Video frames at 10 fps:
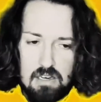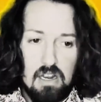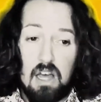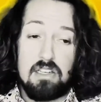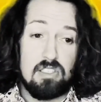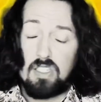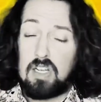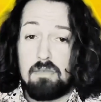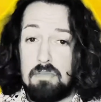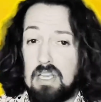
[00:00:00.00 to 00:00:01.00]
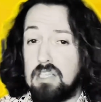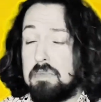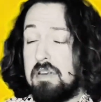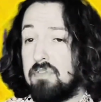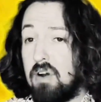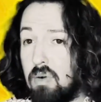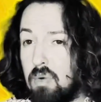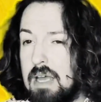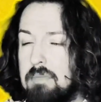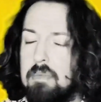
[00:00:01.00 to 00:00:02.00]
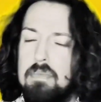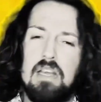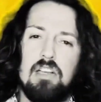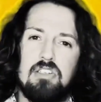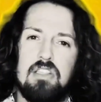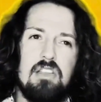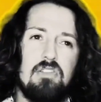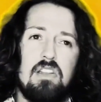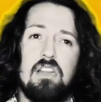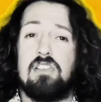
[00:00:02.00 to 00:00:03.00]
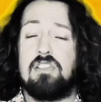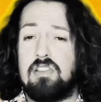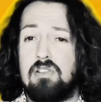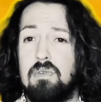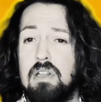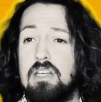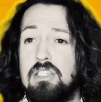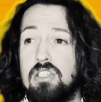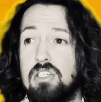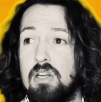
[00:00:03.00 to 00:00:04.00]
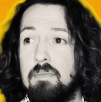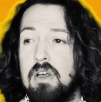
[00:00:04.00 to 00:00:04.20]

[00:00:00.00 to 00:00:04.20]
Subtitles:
Not necessarily because being far away, but because there's a distance in the relationship